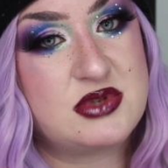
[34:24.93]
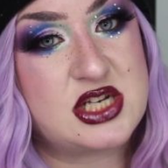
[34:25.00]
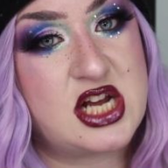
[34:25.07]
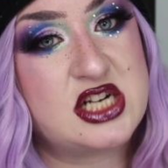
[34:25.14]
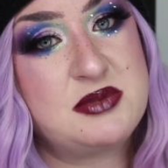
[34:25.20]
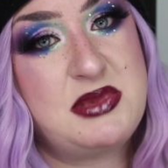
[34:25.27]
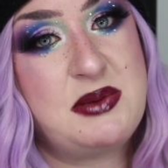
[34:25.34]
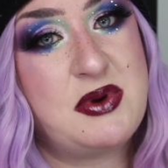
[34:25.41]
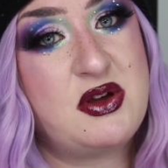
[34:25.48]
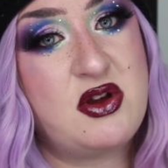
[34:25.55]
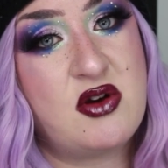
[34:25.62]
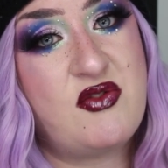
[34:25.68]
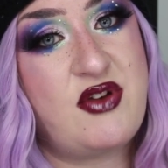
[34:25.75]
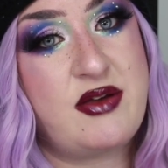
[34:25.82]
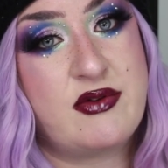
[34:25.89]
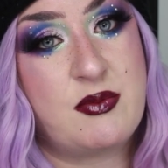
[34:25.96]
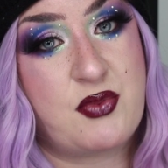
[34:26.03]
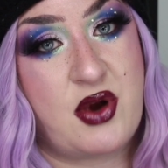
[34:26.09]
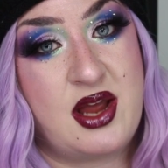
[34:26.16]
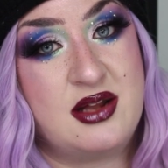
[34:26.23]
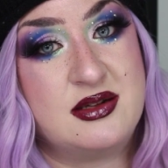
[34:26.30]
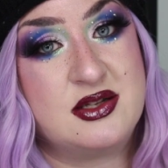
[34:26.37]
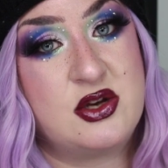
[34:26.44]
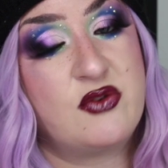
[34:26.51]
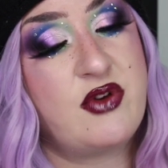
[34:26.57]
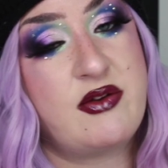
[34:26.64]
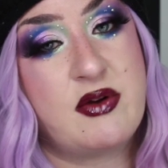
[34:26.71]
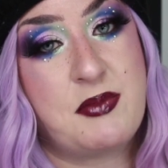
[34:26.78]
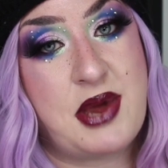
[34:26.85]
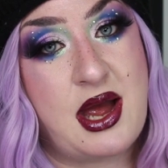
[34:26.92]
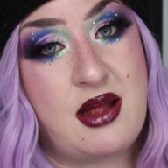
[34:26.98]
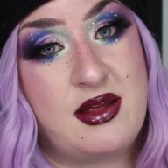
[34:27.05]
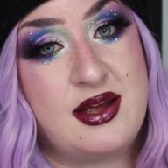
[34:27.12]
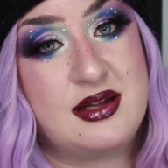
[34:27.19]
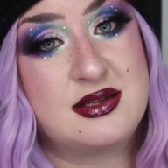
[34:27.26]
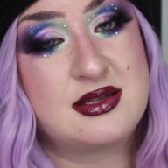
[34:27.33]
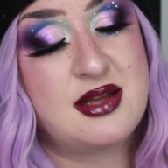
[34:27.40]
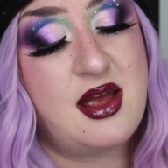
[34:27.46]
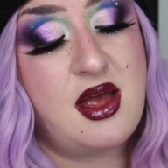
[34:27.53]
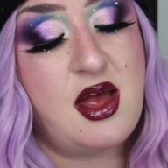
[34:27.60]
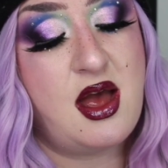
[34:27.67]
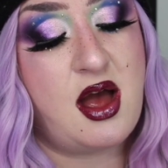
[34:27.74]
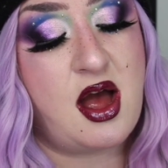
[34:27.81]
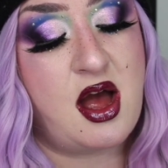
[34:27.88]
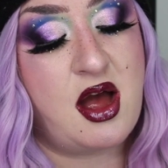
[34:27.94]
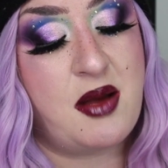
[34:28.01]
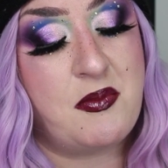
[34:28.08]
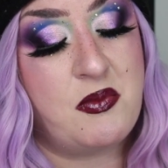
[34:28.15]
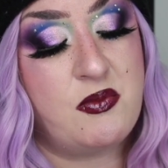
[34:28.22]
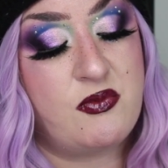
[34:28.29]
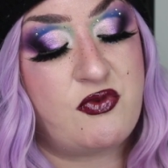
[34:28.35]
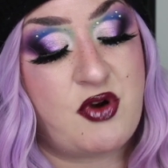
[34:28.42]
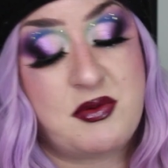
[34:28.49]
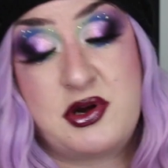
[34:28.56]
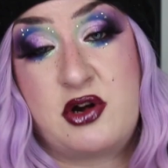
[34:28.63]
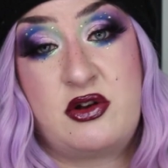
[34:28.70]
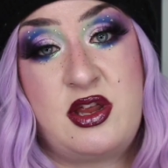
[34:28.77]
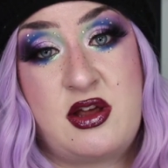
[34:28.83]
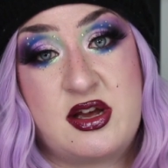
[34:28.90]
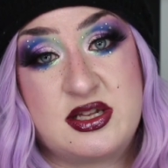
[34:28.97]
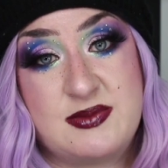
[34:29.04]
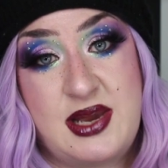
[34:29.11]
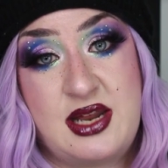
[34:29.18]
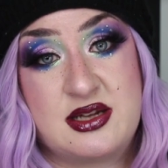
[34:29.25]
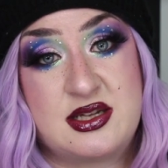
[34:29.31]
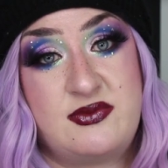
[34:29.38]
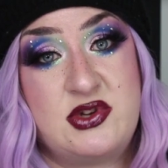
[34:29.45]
talk to me about your favorite brands, your favorite palettes from Unearthly Cosmetics.